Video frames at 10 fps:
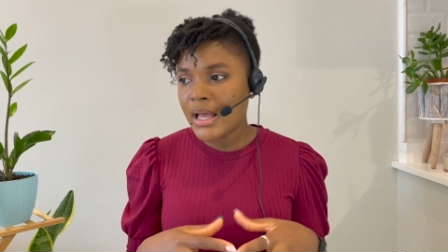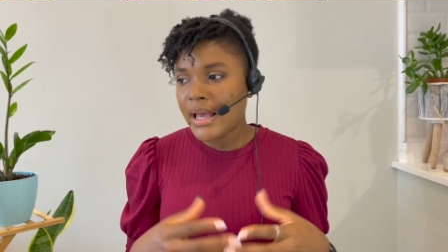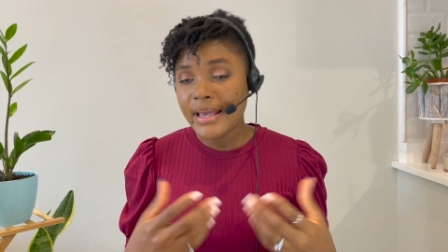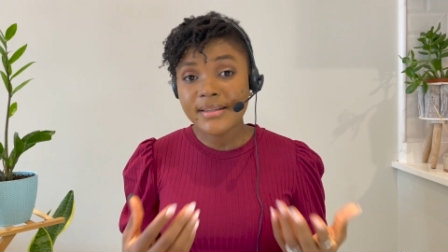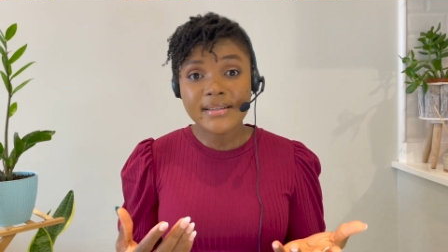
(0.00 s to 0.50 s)

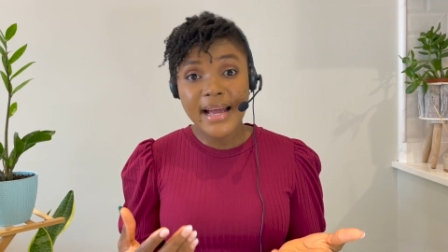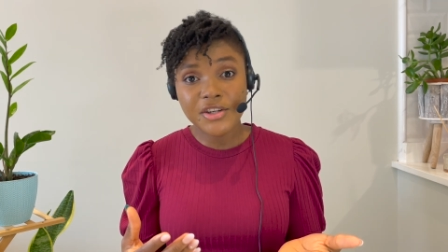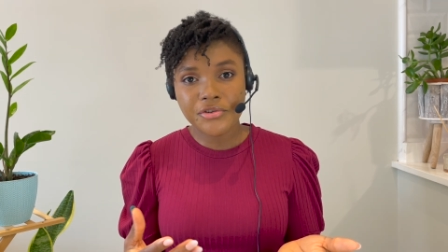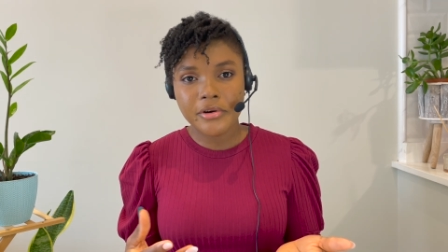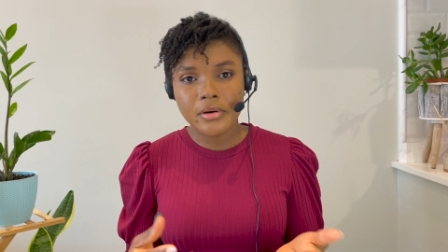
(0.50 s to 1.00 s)
It's
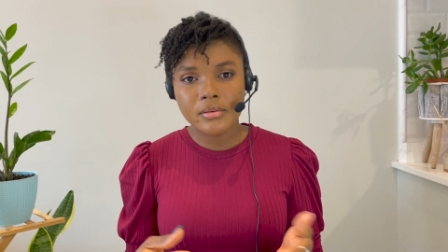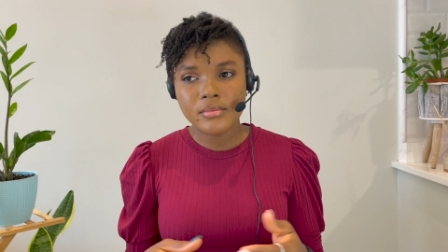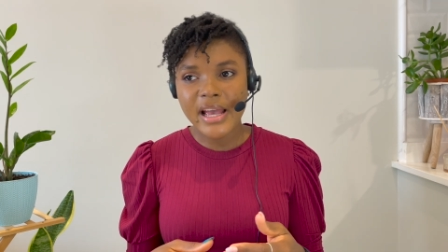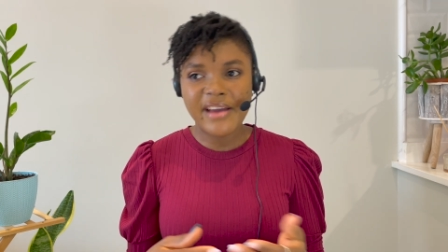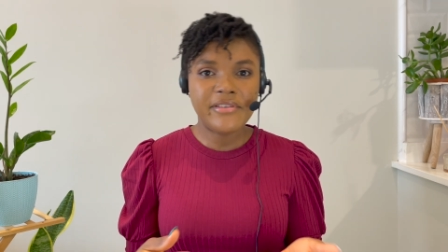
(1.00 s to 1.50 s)
natural.
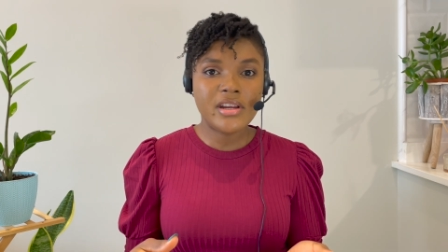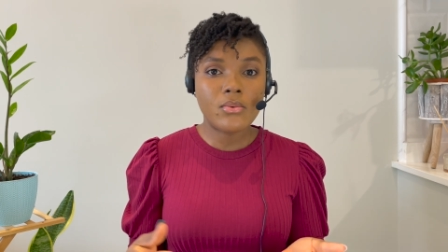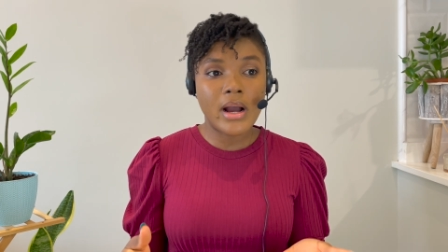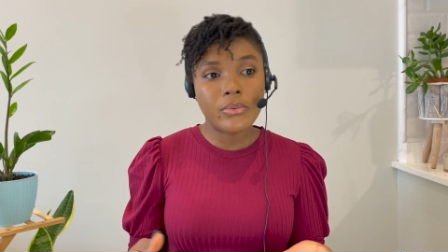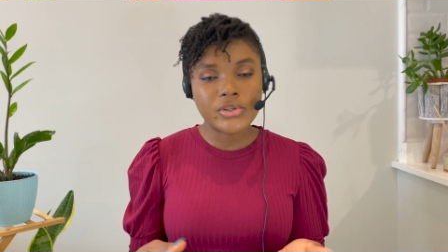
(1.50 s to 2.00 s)
Every day
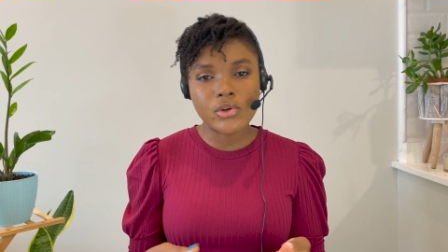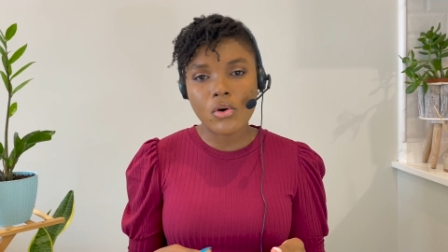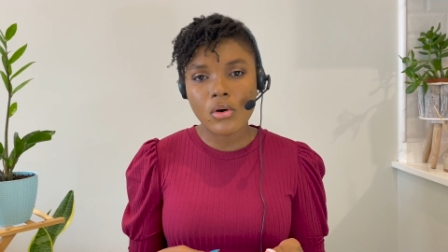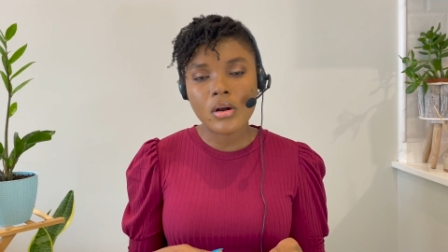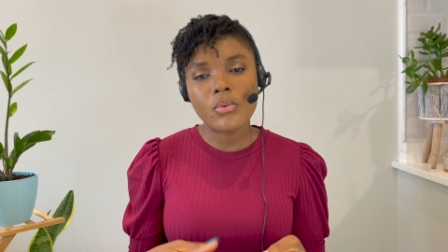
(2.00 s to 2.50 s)
while we
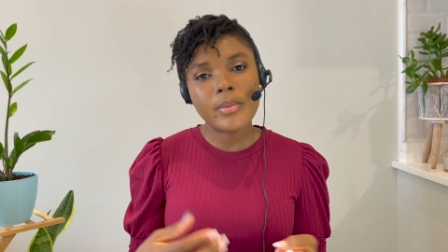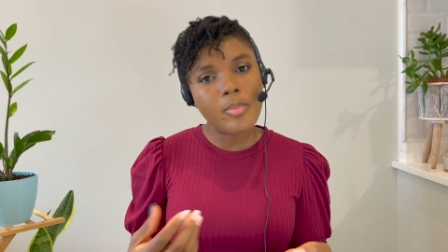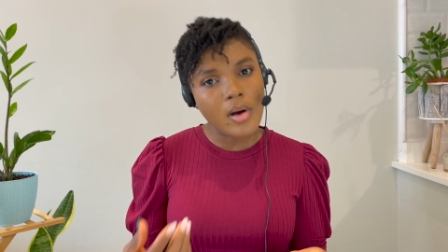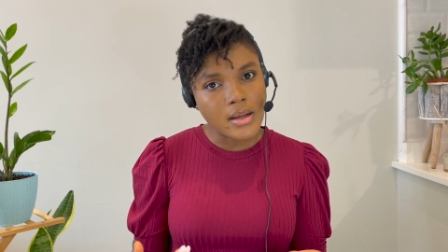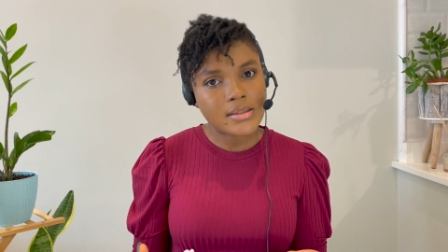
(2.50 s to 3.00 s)
talk, we
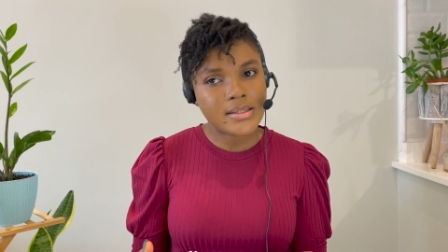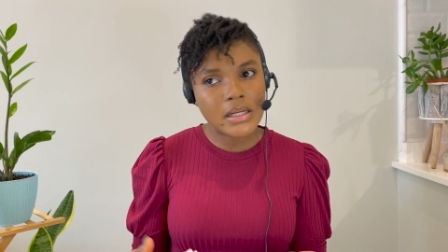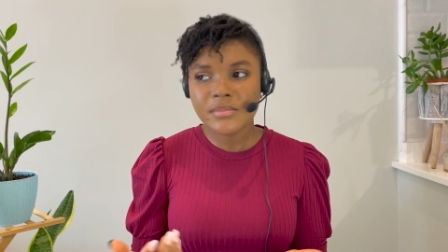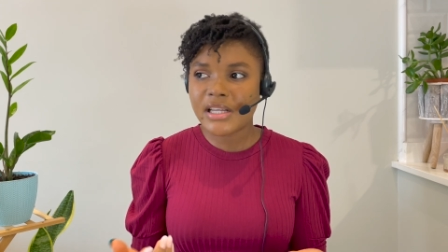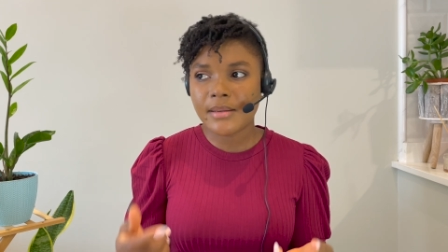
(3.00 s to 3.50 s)
pause
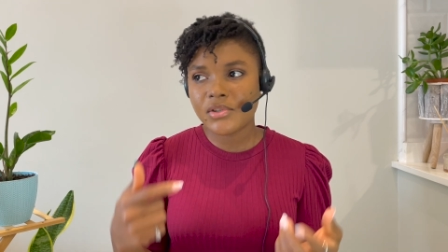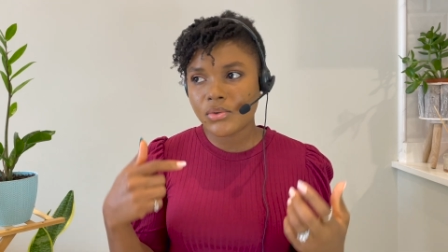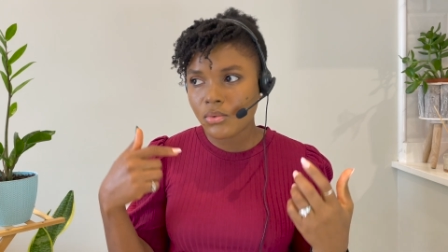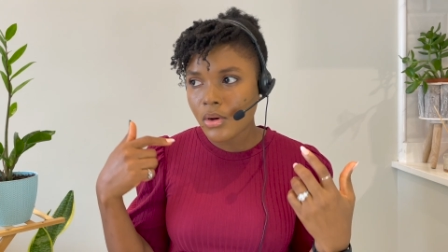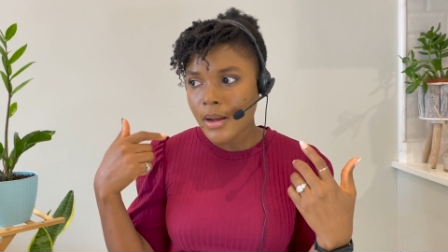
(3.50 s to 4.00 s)
sometimes
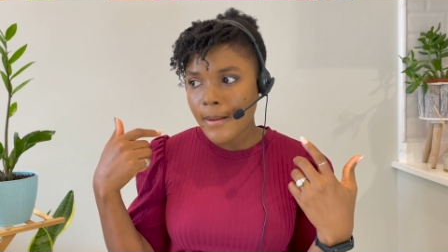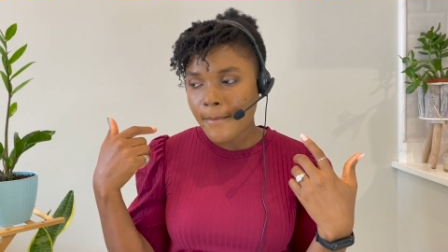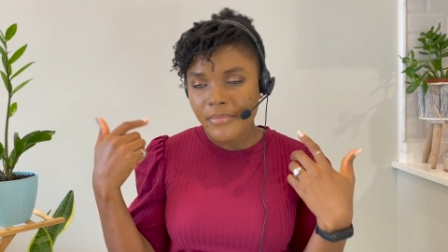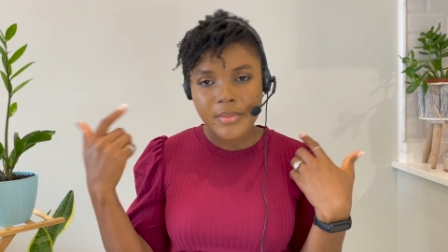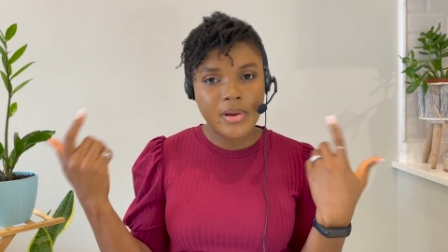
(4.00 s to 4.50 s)
to
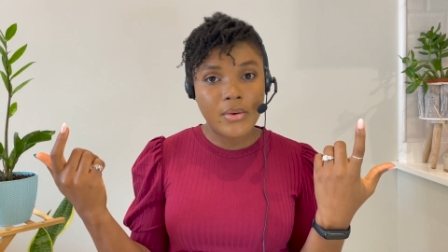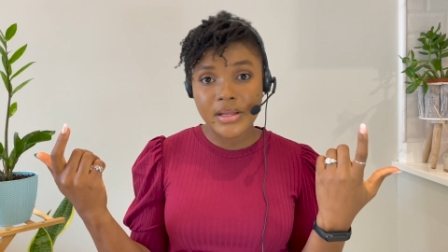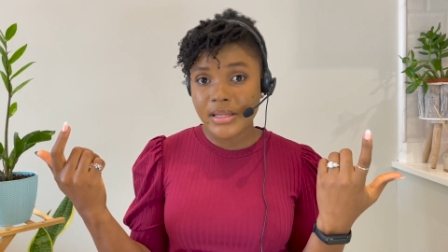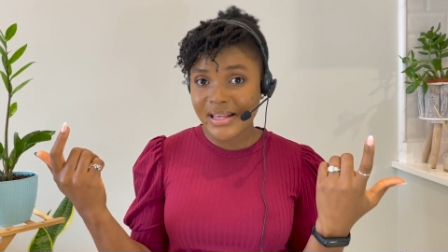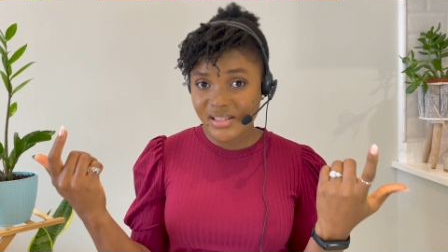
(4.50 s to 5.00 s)
prepare our
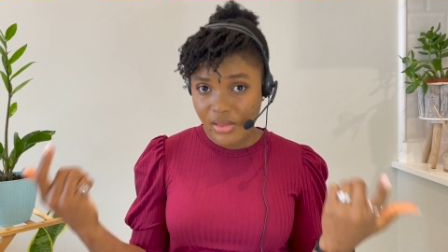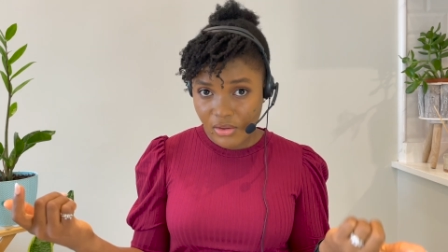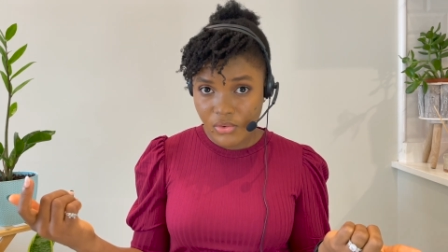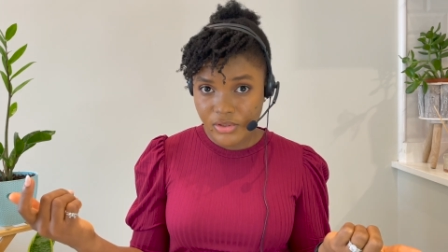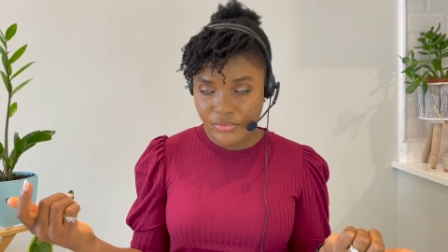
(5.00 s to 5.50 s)
next
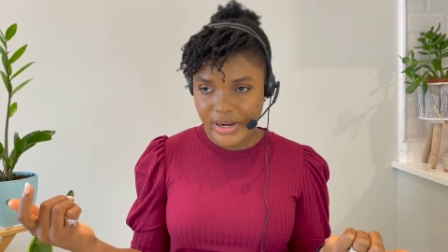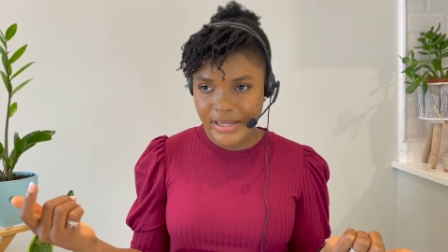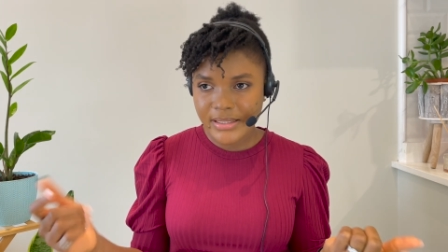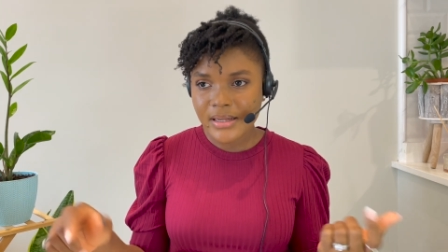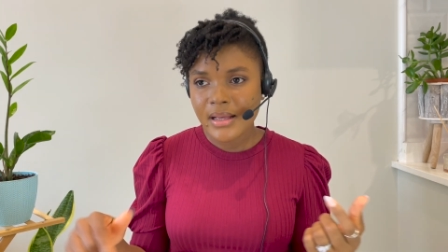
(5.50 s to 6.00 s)
thought, right?